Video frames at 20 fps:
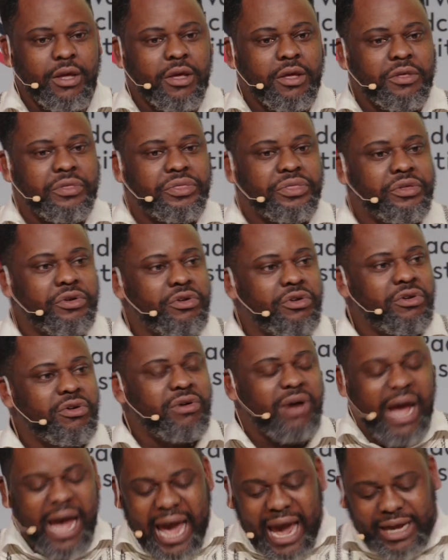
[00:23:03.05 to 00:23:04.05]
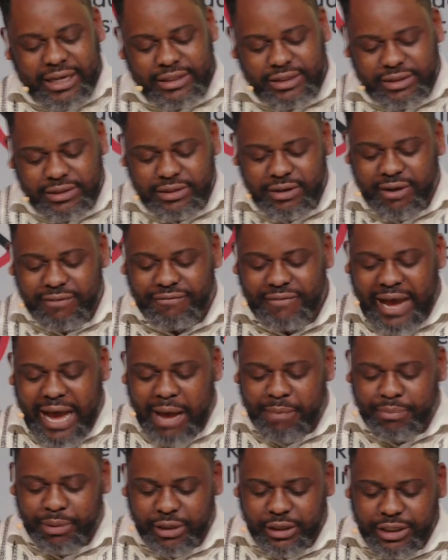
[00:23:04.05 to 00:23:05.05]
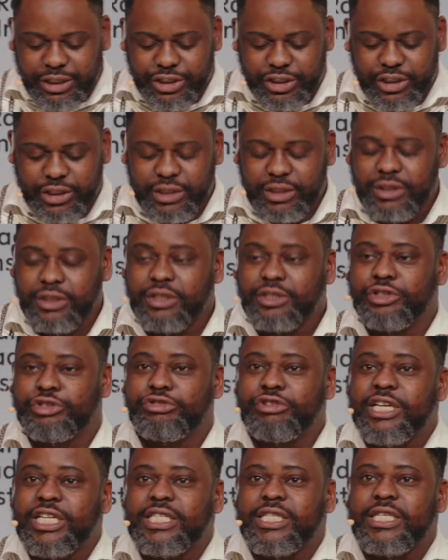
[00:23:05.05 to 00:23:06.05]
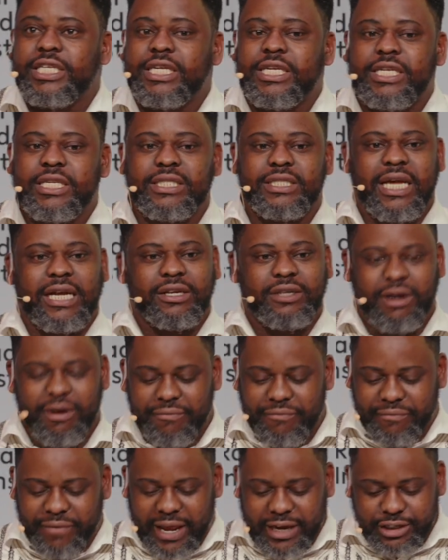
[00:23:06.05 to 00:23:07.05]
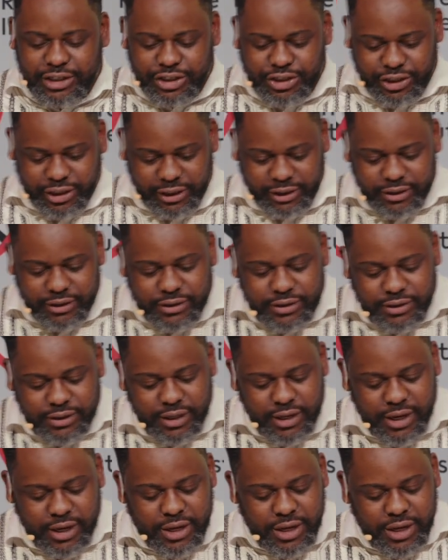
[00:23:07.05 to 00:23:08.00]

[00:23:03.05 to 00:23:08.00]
Through acts of abolition, treaties, and conventions,